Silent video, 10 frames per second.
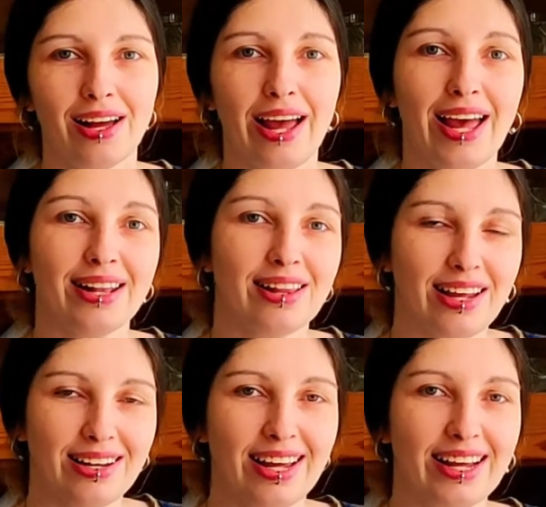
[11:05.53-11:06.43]
And
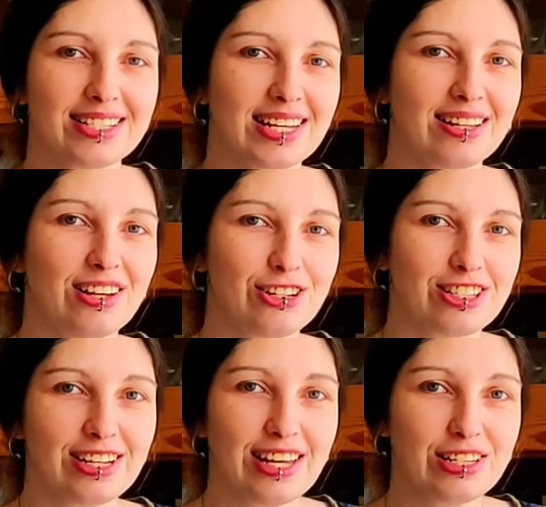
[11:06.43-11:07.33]
then, like I said,
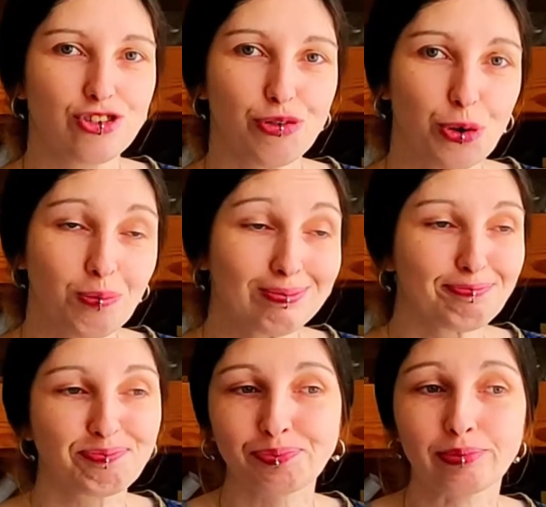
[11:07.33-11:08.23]
there's the kids' room,
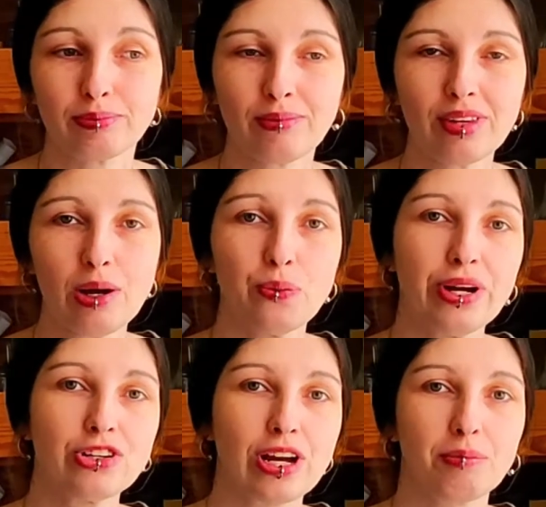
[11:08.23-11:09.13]

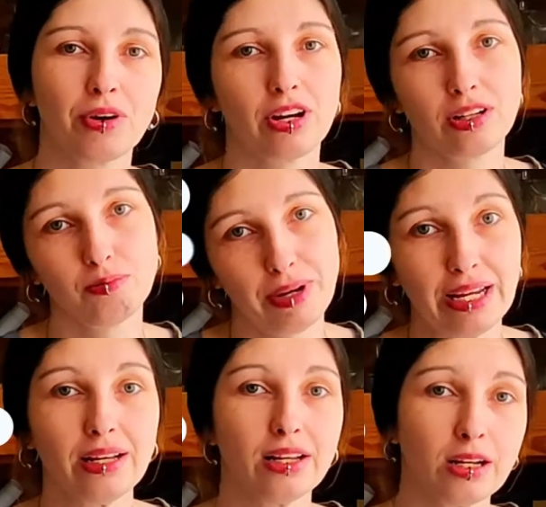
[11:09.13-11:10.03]
which I'm gonna
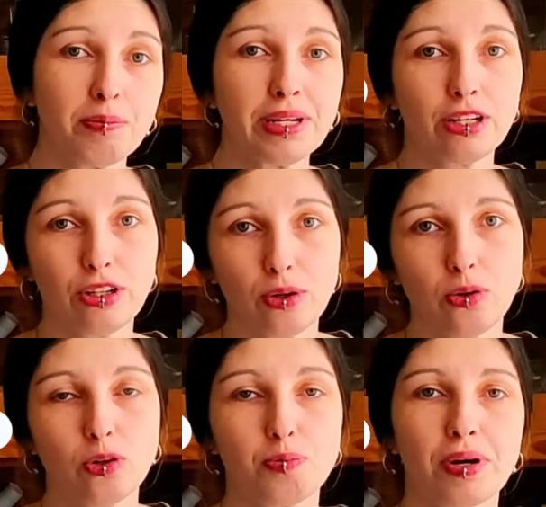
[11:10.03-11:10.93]
make a little bit
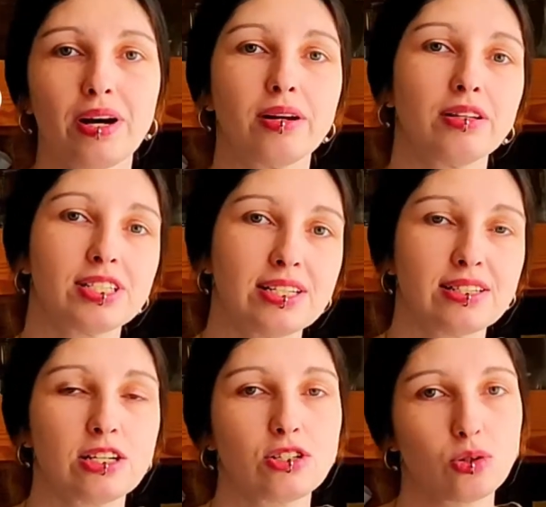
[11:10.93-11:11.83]
cute, but
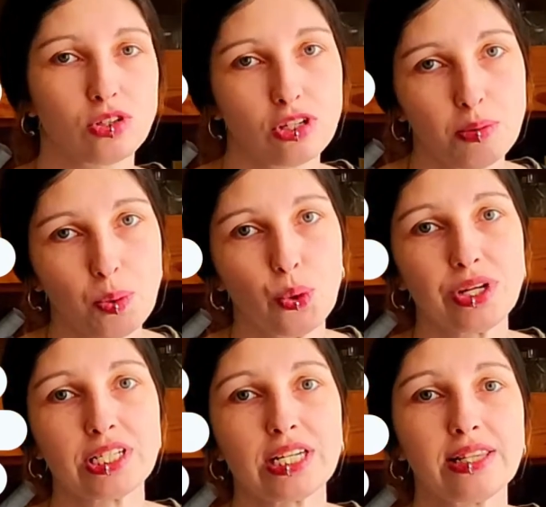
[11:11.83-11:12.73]
since there's also the
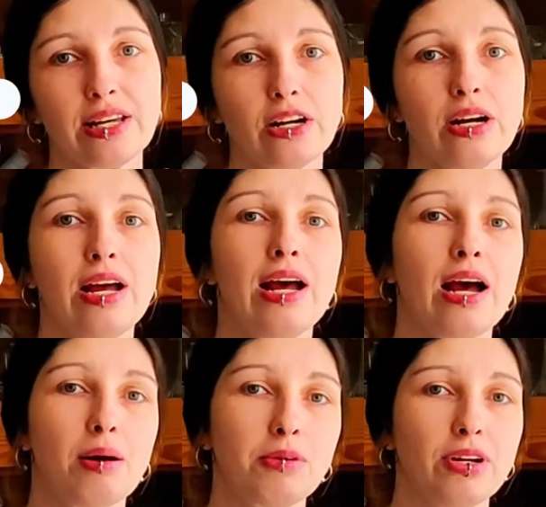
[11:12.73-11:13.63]
boys in there,
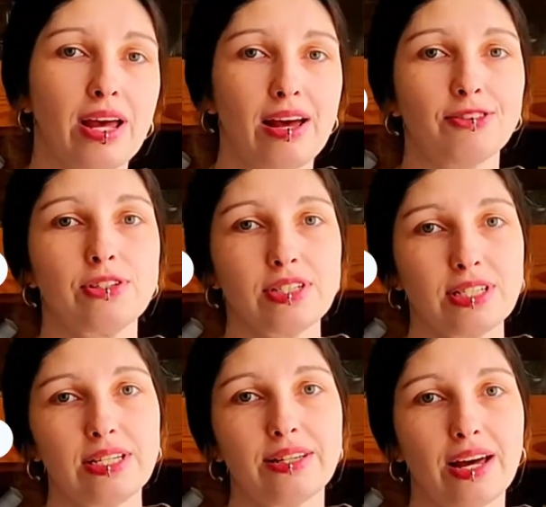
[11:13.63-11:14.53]
I'm gonna have to
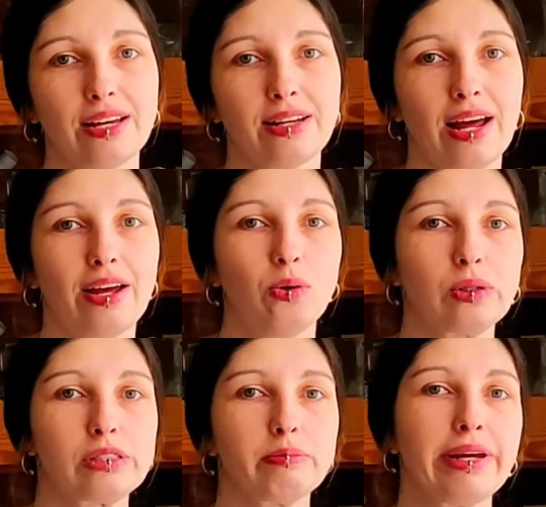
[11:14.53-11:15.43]
see that I
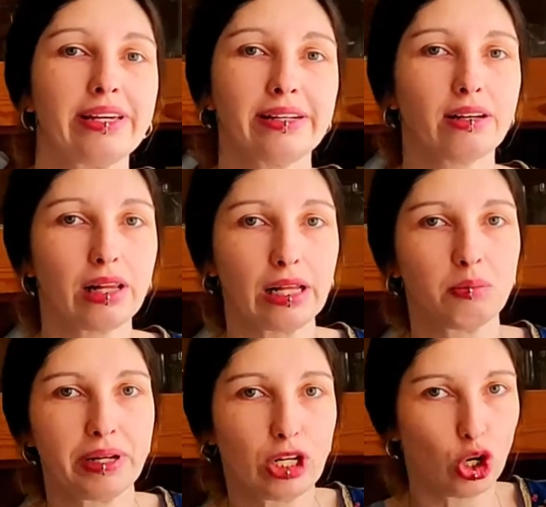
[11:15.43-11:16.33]
also make it a
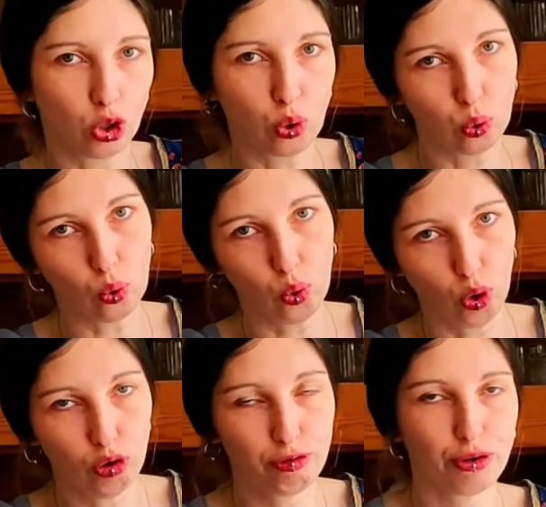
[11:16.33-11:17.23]
little bit
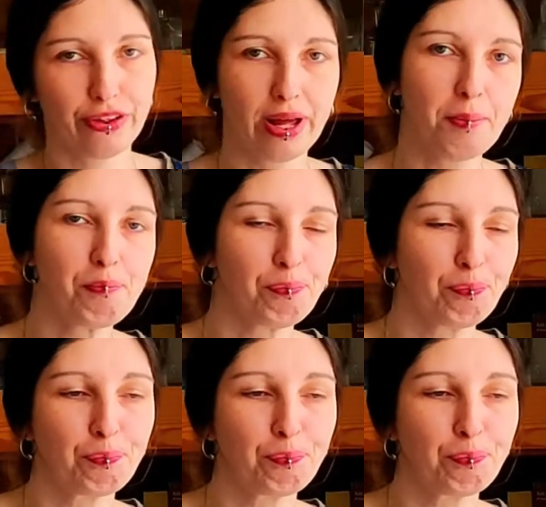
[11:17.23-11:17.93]
cool for them.